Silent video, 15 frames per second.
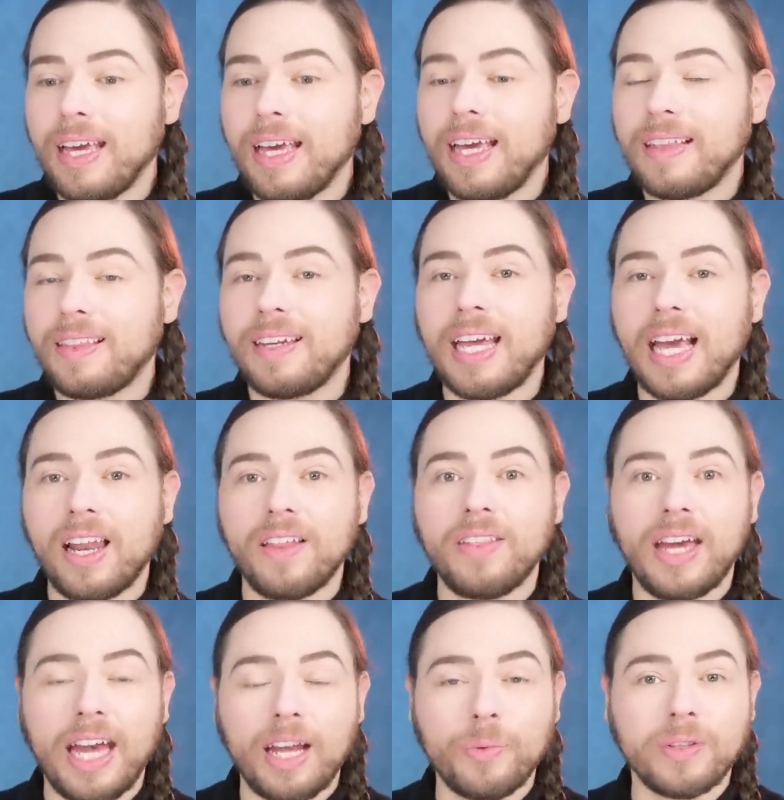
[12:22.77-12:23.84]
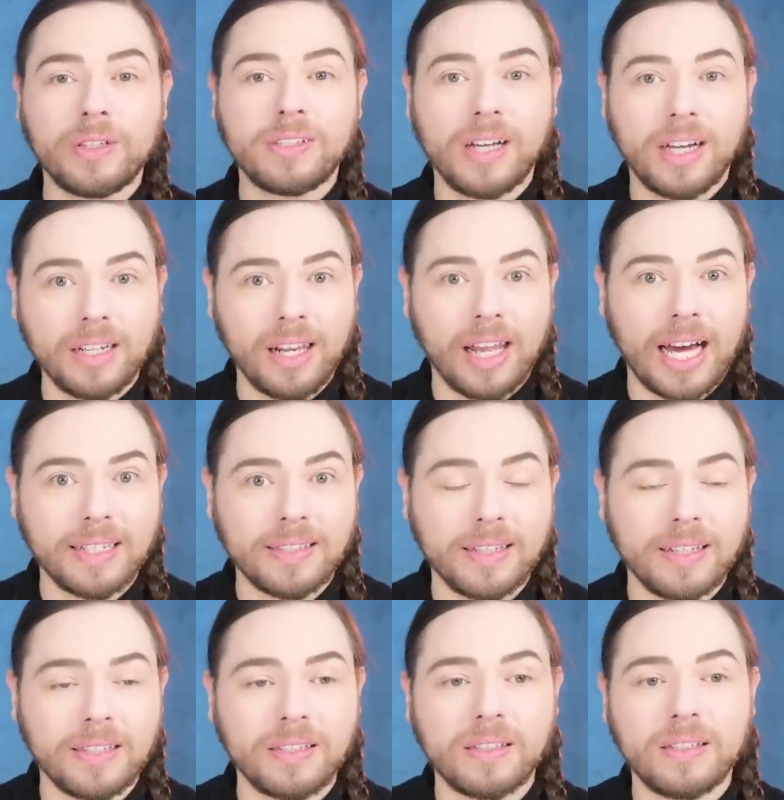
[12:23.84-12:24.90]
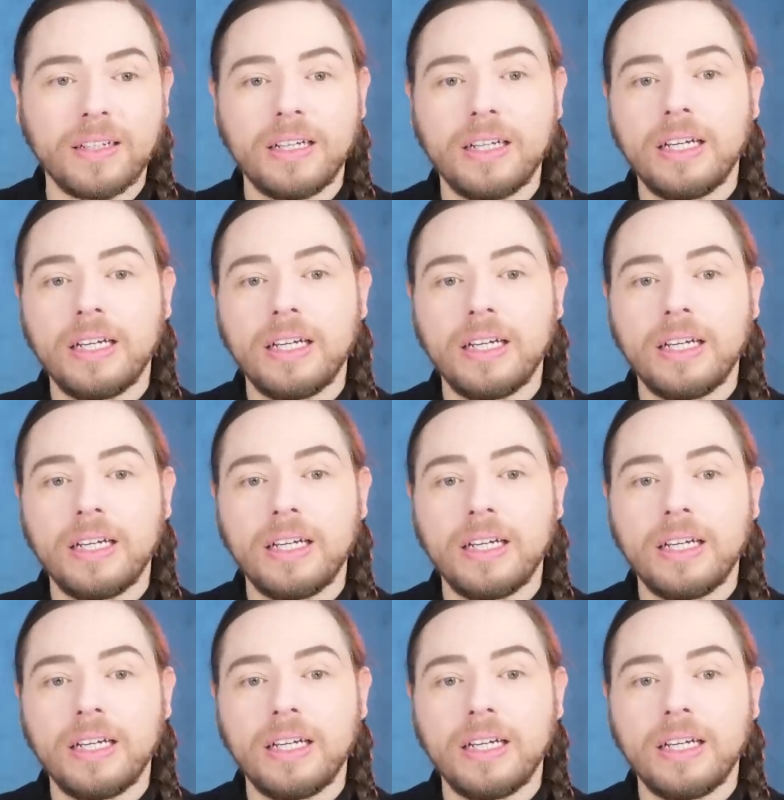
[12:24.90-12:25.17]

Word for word: hit the nail on the head with the sunglasses.